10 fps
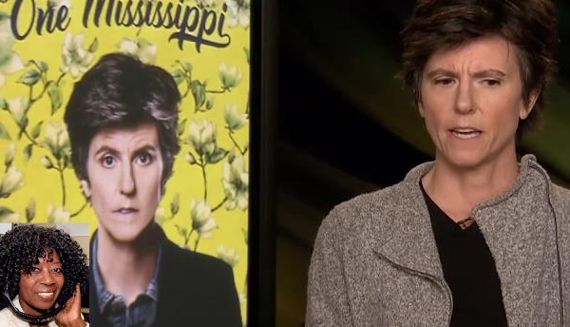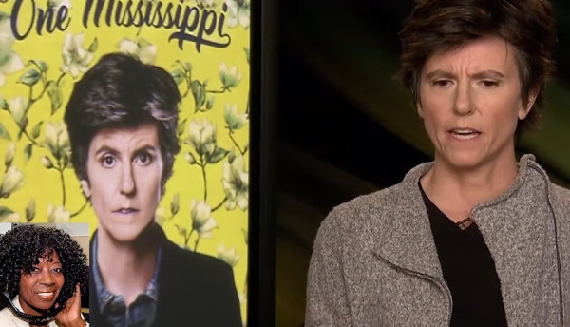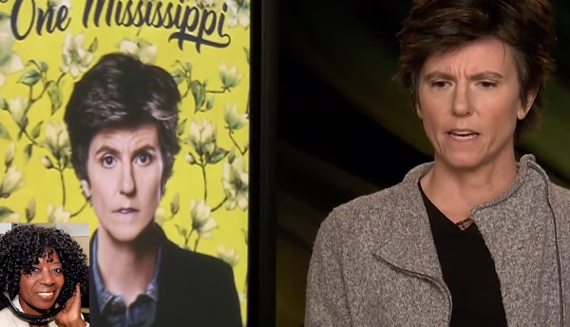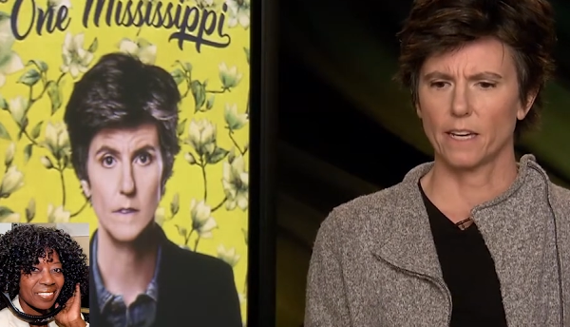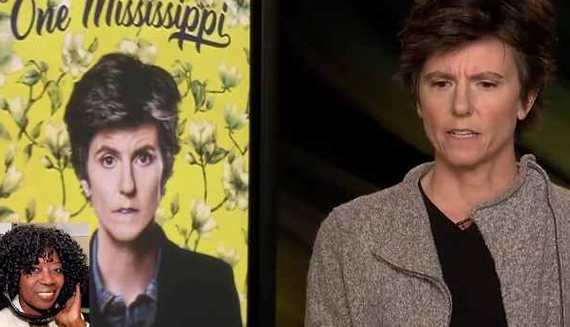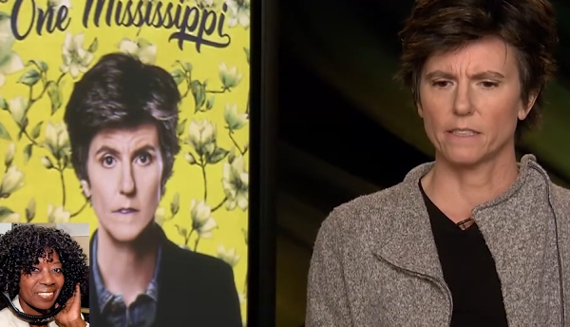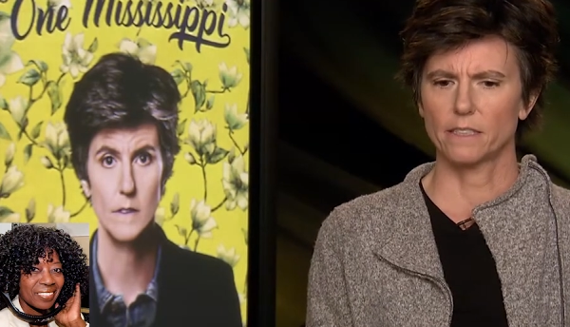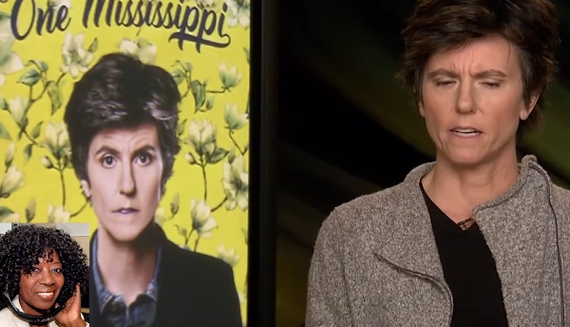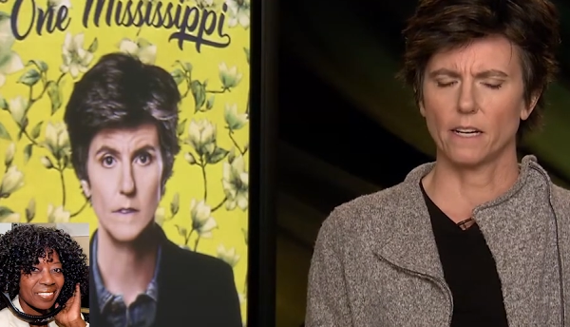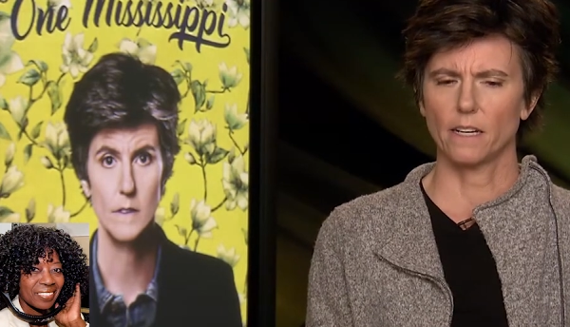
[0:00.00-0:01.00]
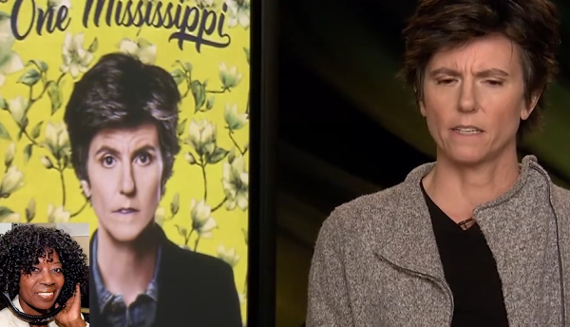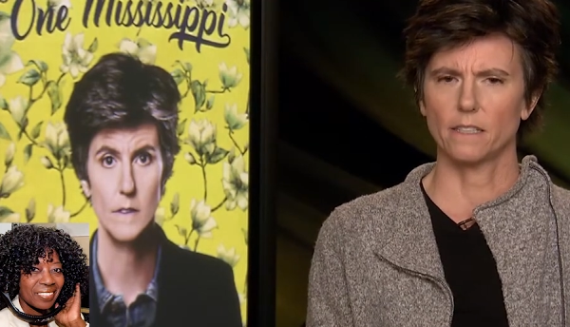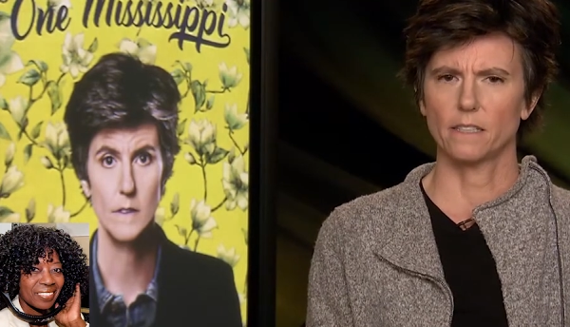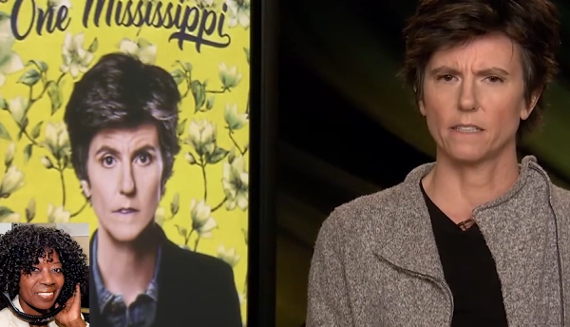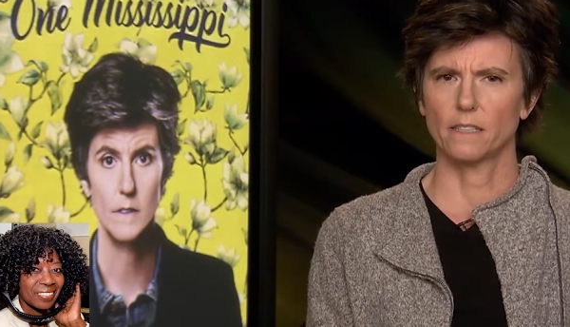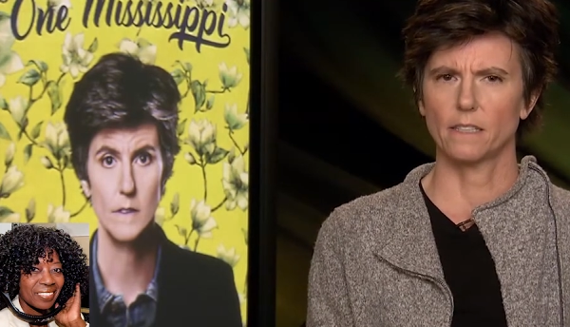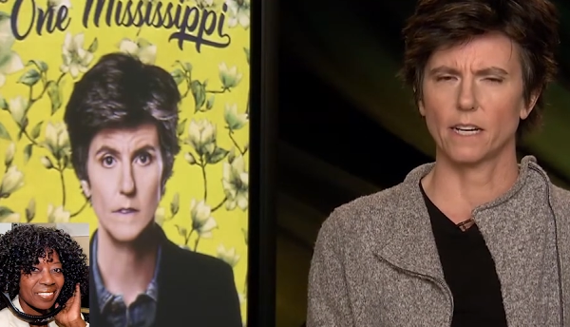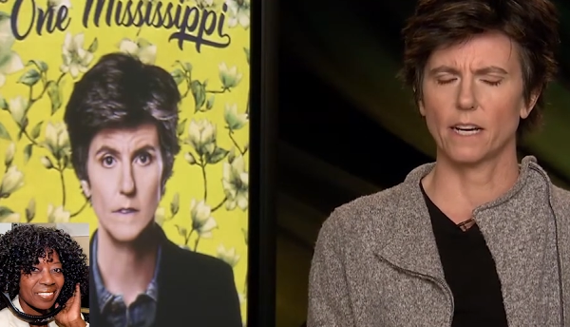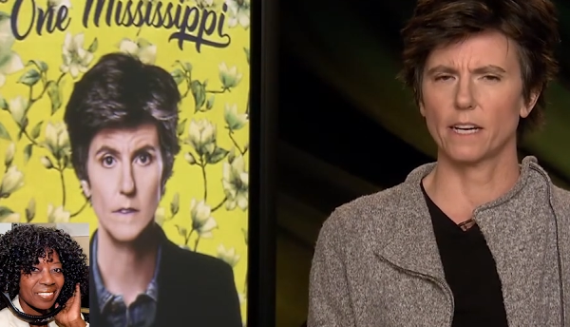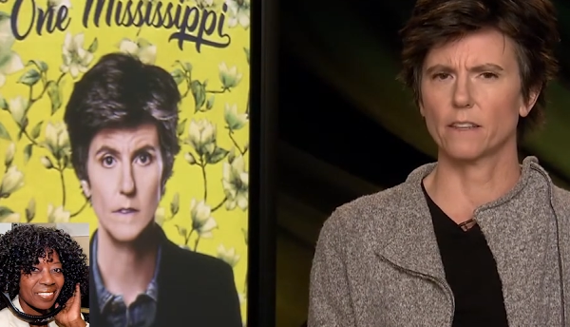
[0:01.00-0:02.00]
Speaker 1: And uh,
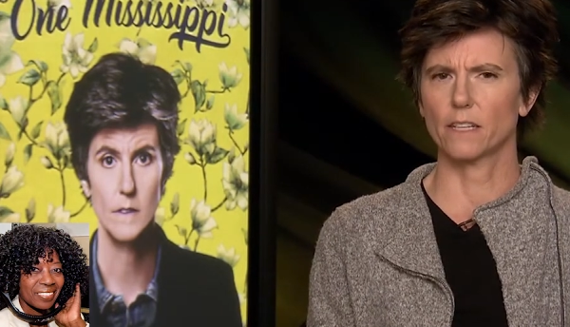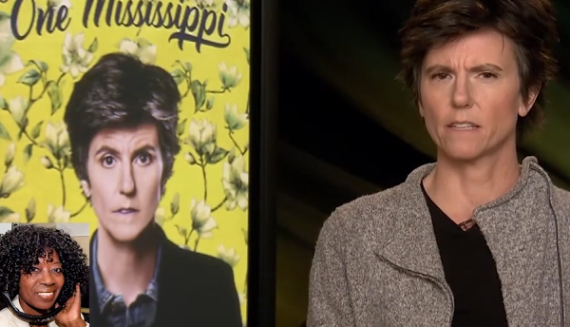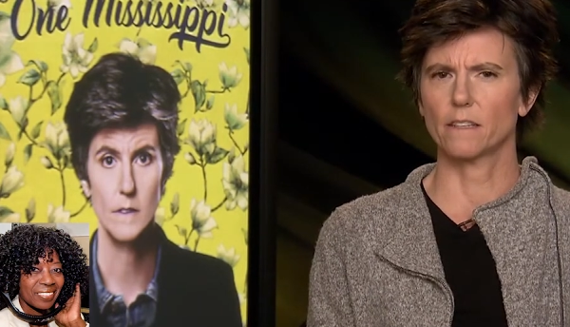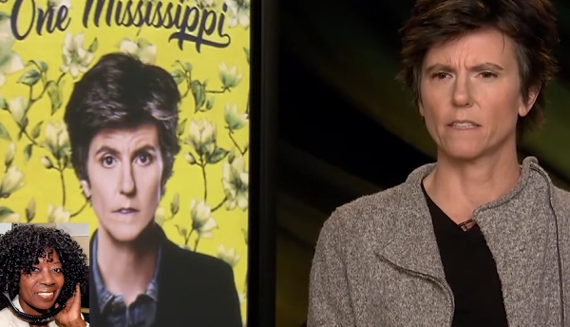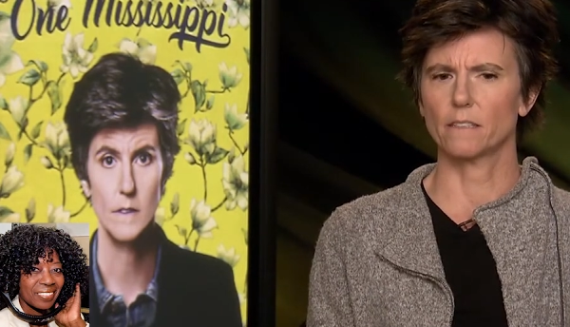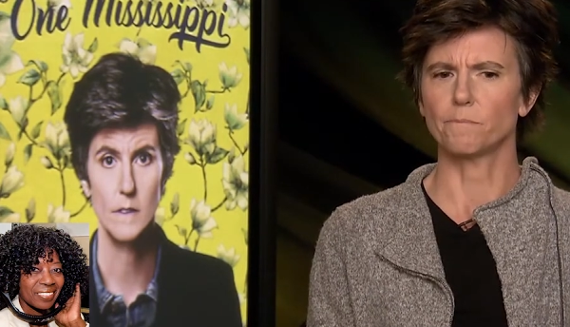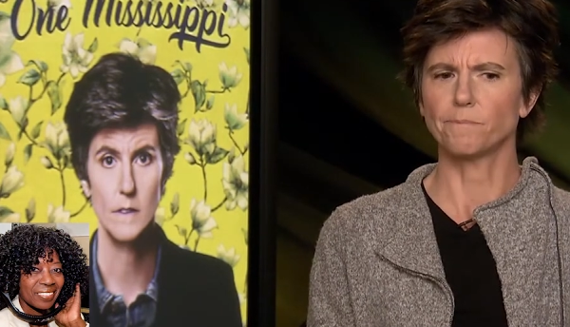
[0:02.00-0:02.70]
I, I think that